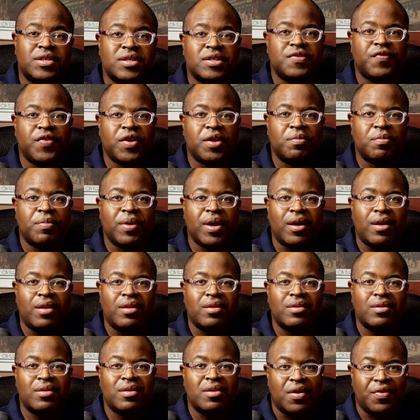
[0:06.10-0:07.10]
is Phil Bell
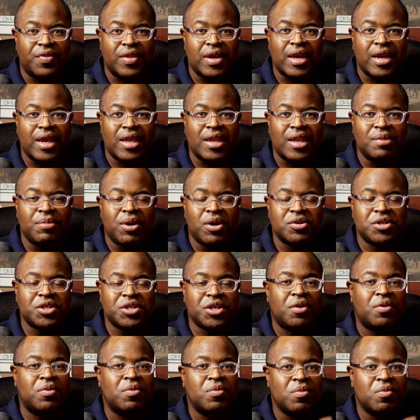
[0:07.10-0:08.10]
on the Daily
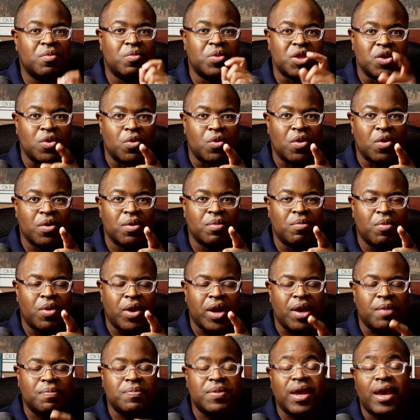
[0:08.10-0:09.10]
Mojo with your
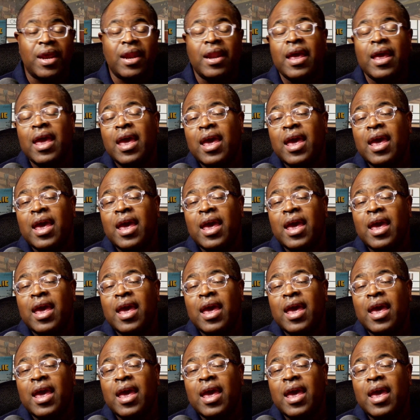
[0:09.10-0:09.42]
morning update.